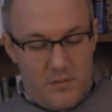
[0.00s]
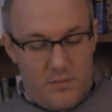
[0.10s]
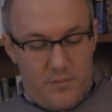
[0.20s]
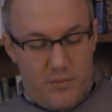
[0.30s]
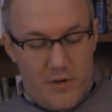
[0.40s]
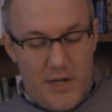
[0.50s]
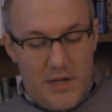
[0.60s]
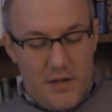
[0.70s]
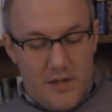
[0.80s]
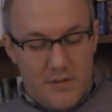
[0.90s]

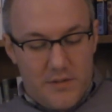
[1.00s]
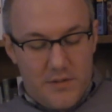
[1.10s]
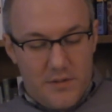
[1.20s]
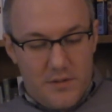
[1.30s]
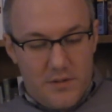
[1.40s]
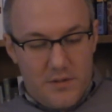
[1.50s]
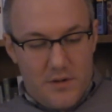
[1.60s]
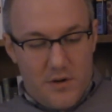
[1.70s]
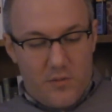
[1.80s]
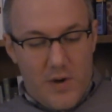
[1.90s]
bring us
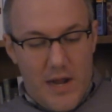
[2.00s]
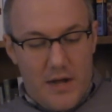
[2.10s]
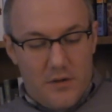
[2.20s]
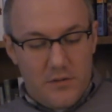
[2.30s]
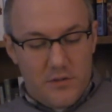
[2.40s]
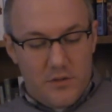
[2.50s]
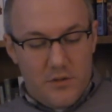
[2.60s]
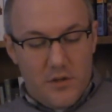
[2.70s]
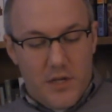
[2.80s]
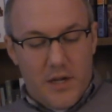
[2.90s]
around to
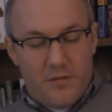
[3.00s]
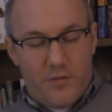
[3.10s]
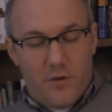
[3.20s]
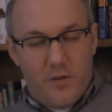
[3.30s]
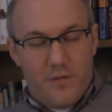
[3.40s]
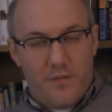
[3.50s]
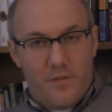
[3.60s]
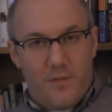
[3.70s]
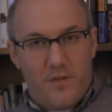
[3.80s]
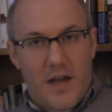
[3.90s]
looking for the
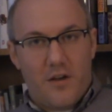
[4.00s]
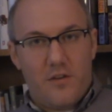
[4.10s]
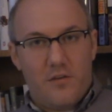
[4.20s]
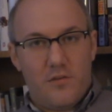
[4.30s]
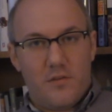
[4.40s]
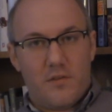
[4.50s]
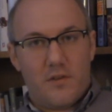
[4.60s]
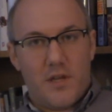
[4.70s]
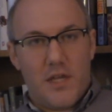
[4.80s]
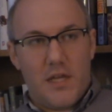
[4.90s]
values,
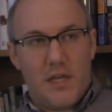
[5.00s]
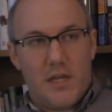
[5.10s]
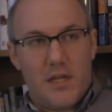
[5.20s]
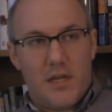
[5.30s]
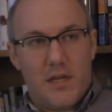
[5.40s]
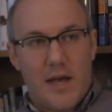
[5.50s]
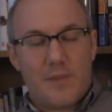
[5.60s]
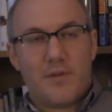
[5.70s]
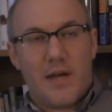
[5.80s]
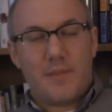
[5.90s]

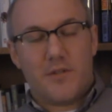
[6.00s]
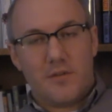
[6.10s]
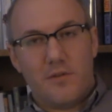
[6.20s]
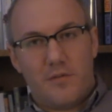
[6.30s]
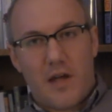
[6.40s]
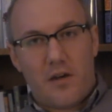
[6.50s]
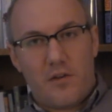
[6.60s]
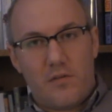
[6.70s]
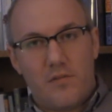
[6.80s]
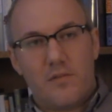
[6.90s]
absolute
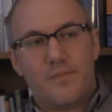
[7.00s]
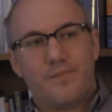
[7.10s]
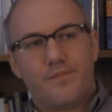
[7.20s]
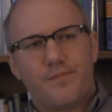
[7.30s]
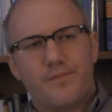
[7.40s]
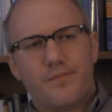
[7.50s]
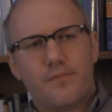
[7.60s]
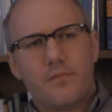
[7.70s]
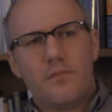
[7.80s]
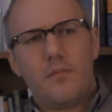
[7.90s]
values,
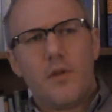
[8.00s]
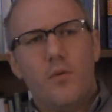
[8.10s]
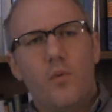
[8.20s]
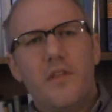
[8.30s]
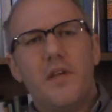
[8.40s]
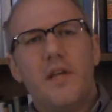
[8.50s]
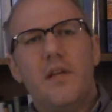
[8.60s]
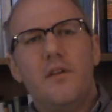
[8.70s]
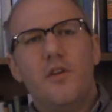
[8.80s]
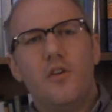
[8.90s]

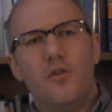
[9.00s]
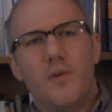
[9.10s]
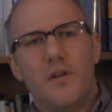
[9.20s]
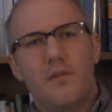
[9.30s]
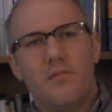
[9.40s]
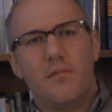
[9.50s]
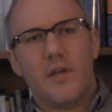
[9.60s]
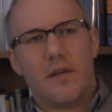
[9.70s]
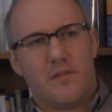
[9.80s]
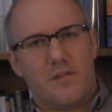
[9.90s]
within human
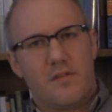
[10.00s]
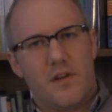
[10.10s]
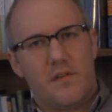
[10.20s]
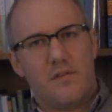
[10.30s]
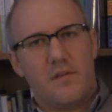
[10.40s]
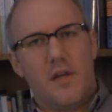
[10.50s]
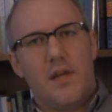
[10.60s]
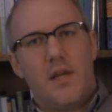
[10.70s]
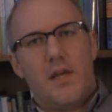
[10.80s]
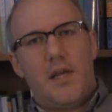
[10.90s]
existence,
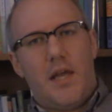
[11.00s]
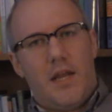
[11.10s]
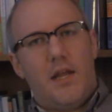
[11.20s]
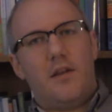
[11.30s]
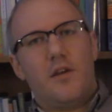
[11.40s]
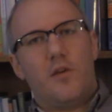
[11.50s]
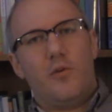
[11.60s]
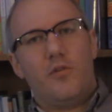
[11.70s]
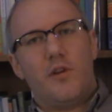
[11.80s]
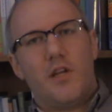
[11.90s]
and in
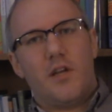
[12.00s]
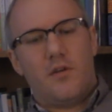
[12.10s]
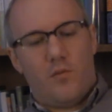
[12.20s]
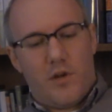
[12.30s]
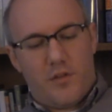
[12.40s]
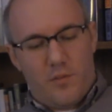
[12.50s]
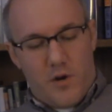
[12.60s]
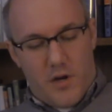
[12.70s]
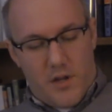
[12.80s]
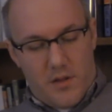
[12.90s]
community with
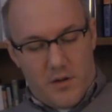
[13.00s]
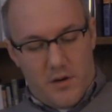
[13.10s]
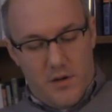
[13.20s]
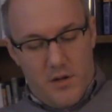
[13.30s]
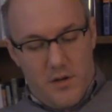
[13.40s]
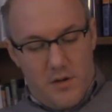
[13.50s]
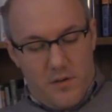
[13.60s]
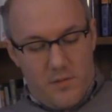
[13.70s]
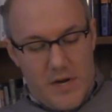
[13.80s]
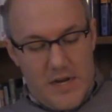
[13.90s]
one another,
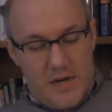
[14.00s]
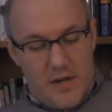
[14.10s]
right?